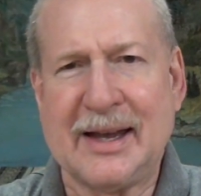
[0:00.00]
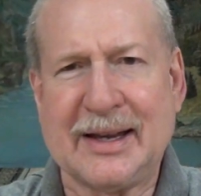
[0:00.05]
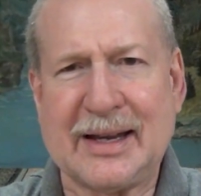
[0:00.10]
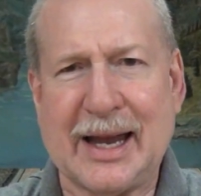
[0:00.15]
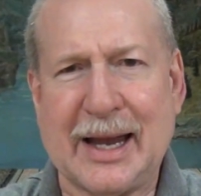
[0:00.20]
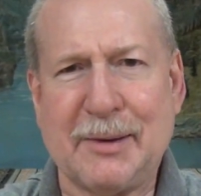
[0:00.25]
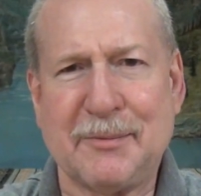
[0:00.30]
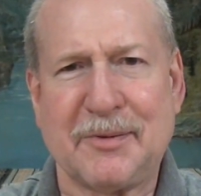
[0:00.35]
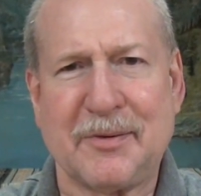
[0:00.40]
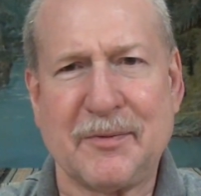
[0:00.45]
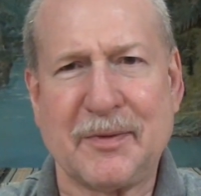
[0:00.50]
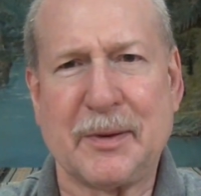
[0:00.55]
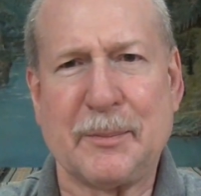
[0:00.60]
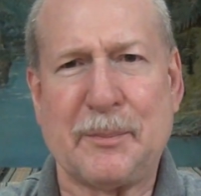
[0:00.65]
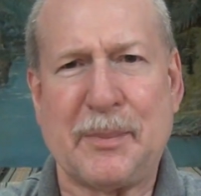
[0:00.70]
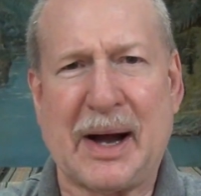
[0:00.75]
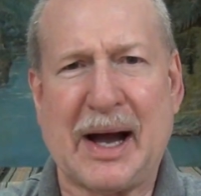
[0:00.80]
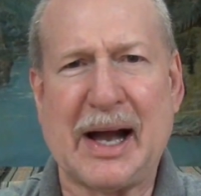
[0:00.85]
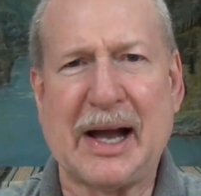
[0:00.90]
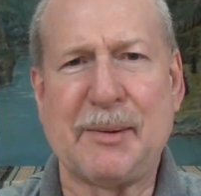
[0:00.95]
came from the
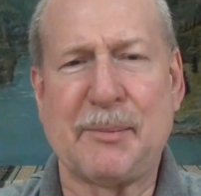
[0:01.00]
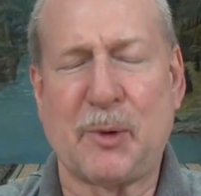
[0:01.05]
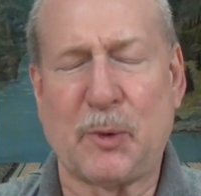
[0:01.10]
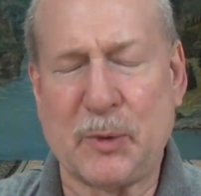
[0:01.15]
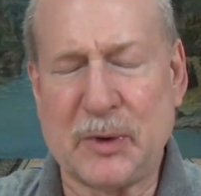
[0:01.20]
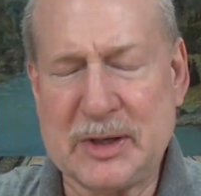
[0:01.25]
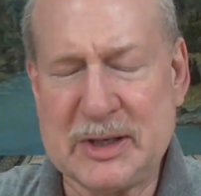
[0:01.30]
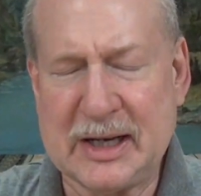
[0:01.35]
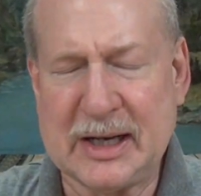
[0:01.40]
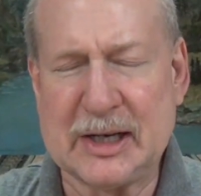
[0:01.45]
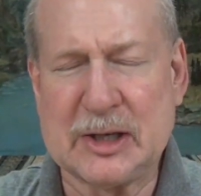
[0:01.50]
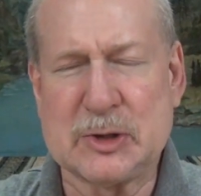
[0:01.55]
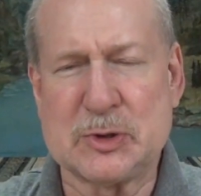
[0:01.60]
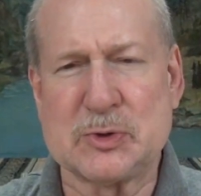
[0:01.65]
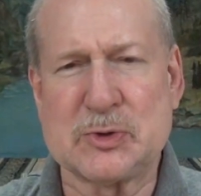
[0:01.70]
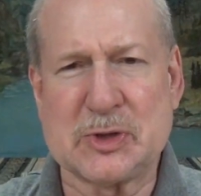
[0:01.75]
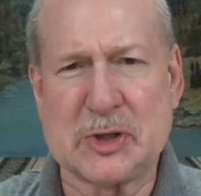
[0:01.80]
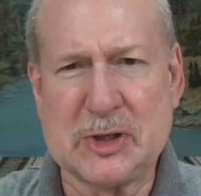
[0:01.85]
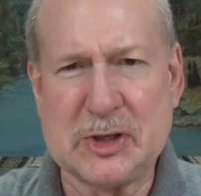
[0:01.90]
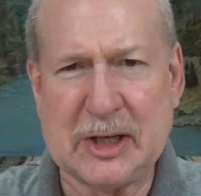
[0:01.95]
Bible and
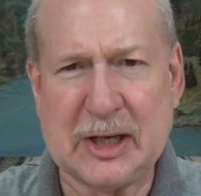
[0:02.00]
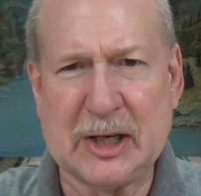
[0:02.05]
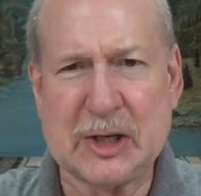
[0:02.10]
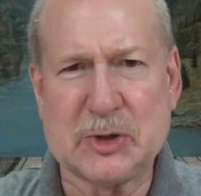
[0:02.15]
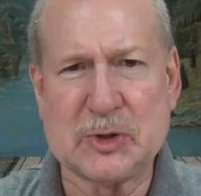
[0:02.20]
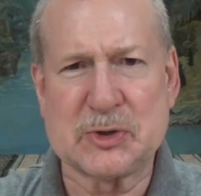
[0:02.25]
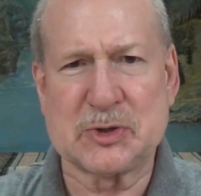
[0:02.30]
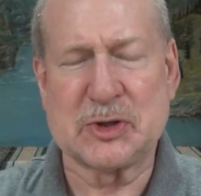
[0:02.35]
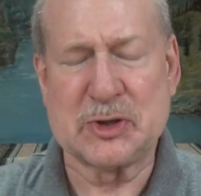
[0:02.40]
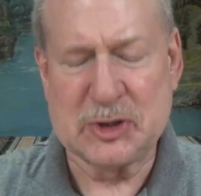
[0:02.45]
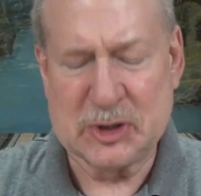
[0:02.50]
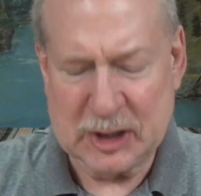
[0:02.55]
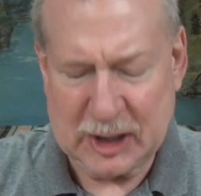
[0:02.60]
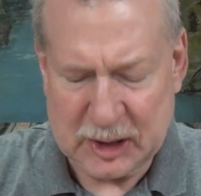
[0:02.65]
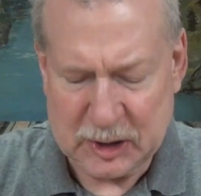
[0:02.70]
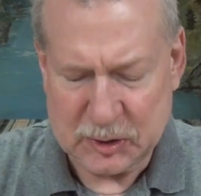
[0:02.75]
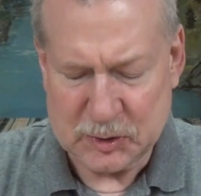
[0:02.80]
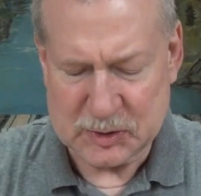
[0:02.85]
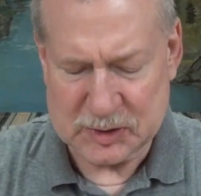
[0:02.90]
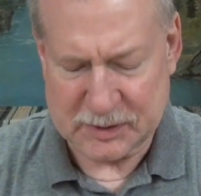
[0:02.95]
years and years and
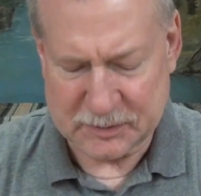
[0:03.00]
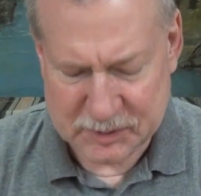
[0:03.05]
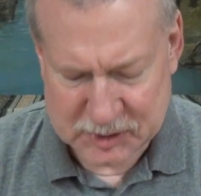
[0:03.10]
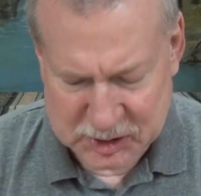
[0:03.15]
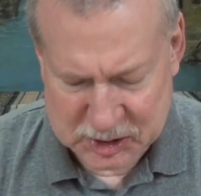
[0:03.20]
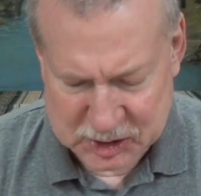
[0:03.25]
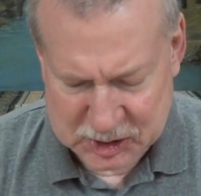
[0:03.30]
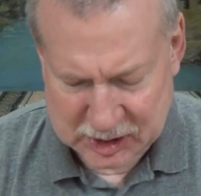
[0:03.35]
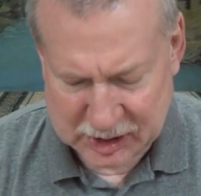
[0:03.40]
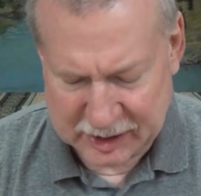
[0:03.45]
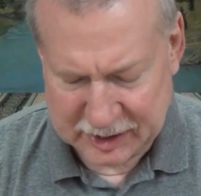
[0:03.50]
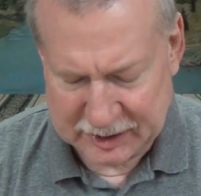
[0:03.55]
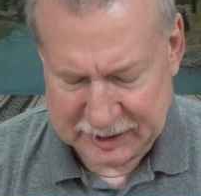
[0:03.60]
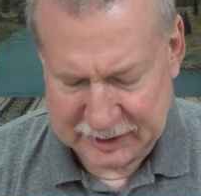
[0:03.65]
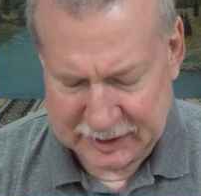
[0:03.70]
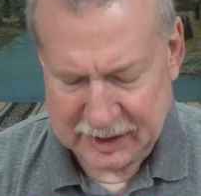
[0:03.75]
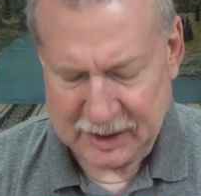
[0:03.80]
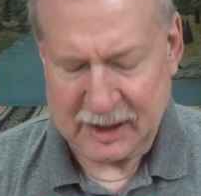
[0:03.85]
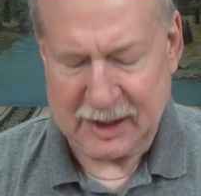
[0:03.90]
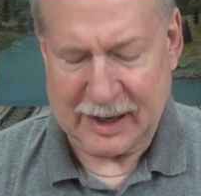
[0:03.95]
years of
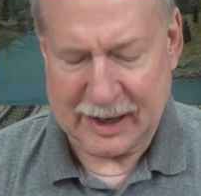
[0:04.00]
study